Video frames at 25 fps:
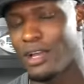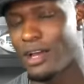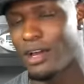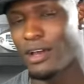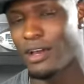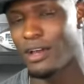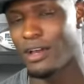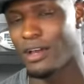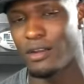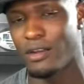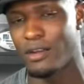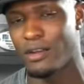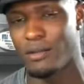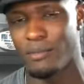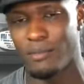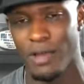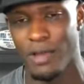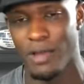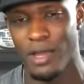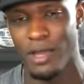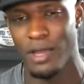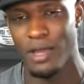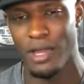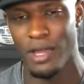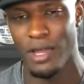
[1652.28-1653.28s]
out of mind.
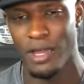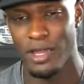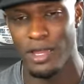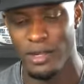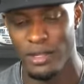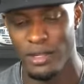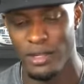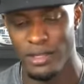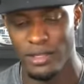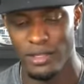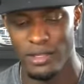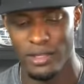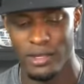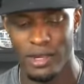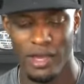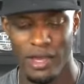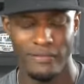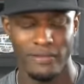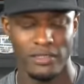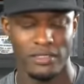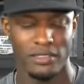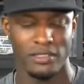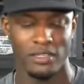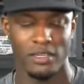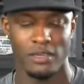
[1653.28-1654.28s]
And then
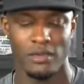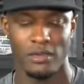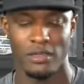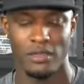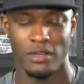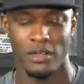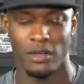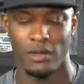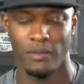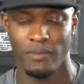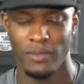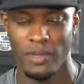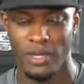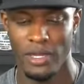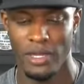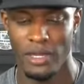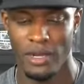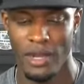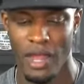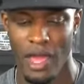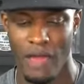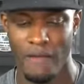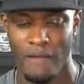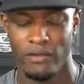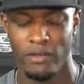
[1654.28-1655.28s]
obviously, you know,
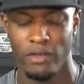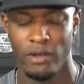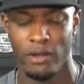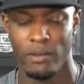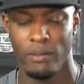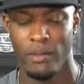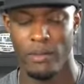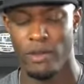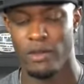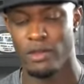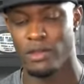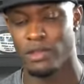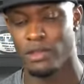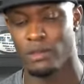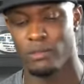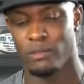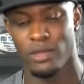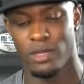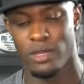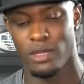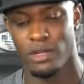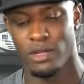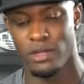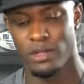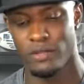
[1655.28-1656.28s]
being African American,
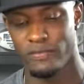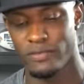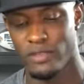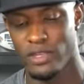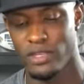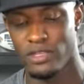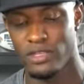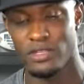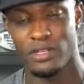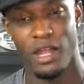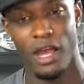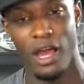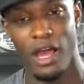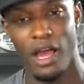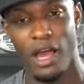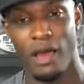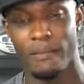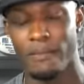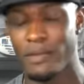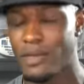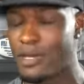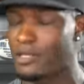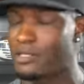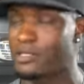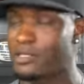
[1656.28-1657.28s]
man, if there's an op,
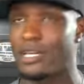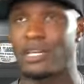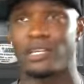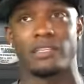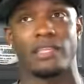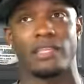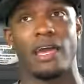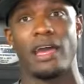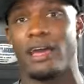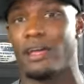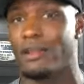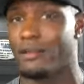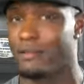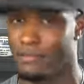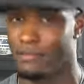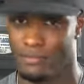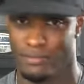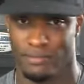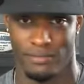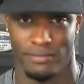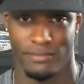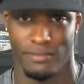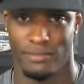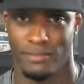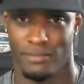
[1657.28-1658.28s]
man, take that.
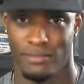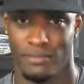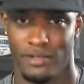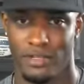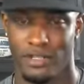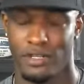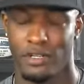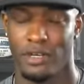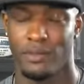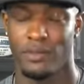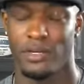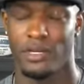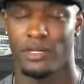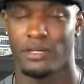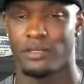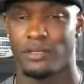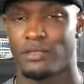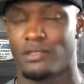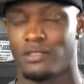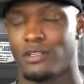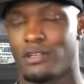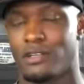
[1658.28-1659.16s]
You know what I mean? So.